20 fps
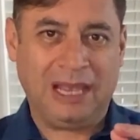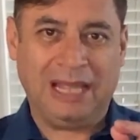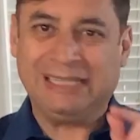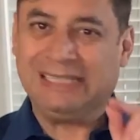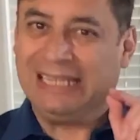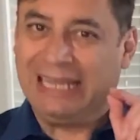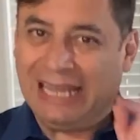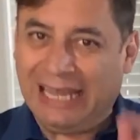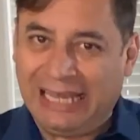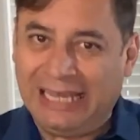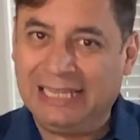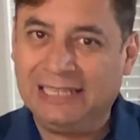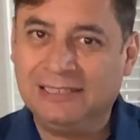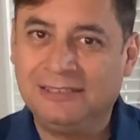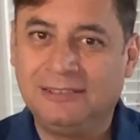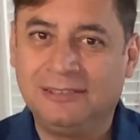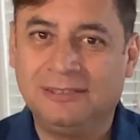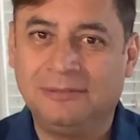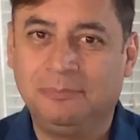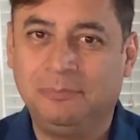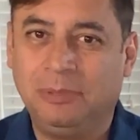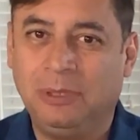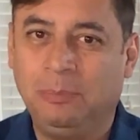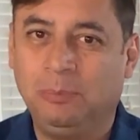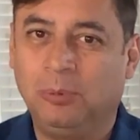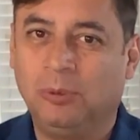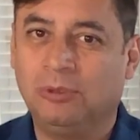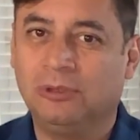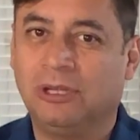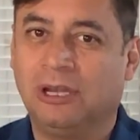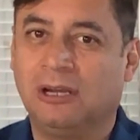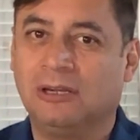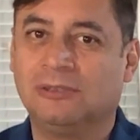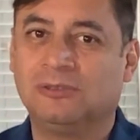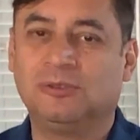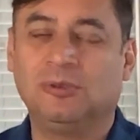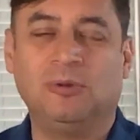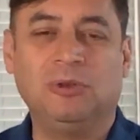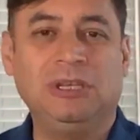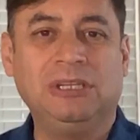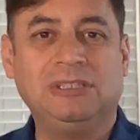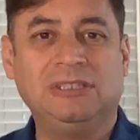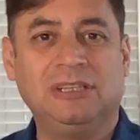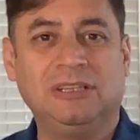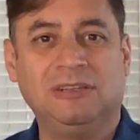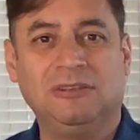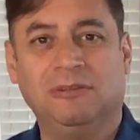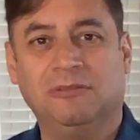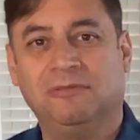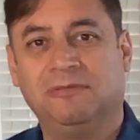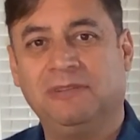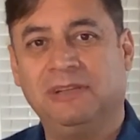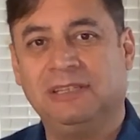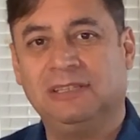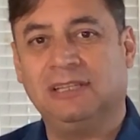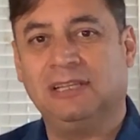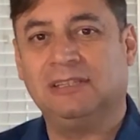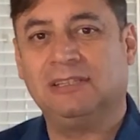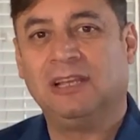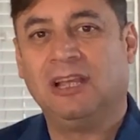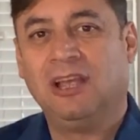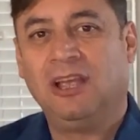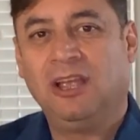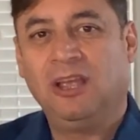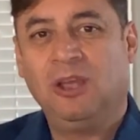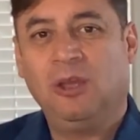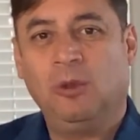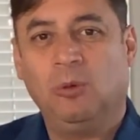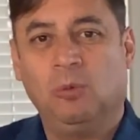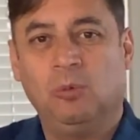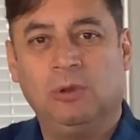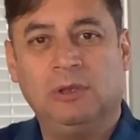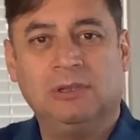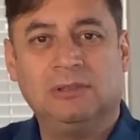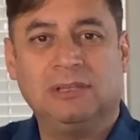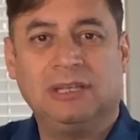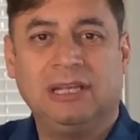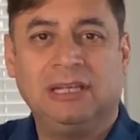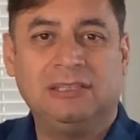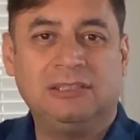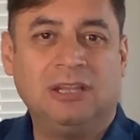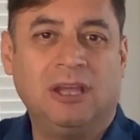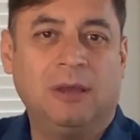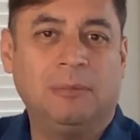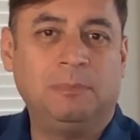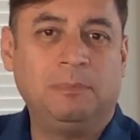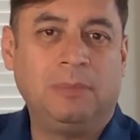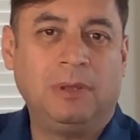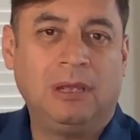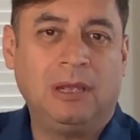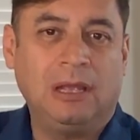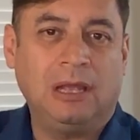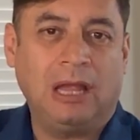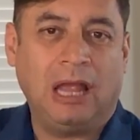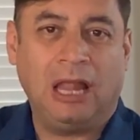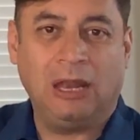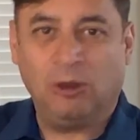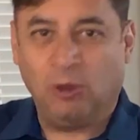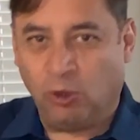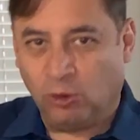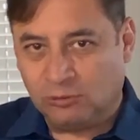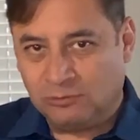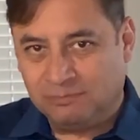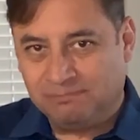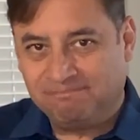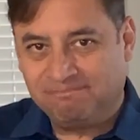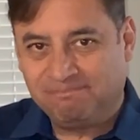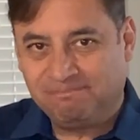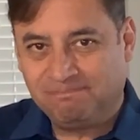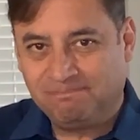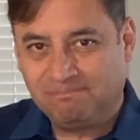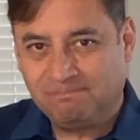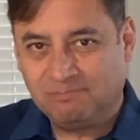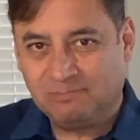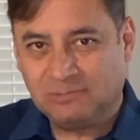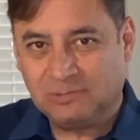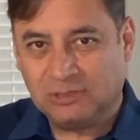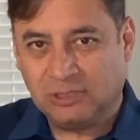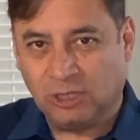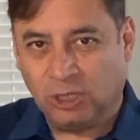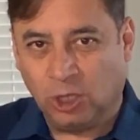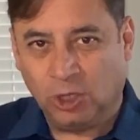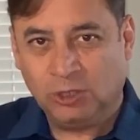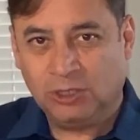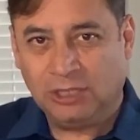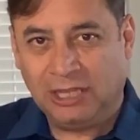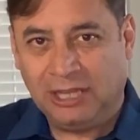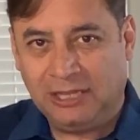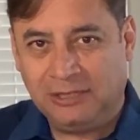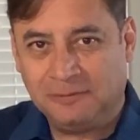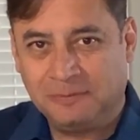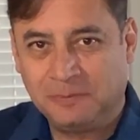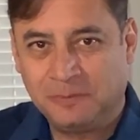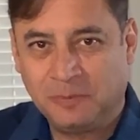At the end, people that are so easily offended will end up alone, lonely,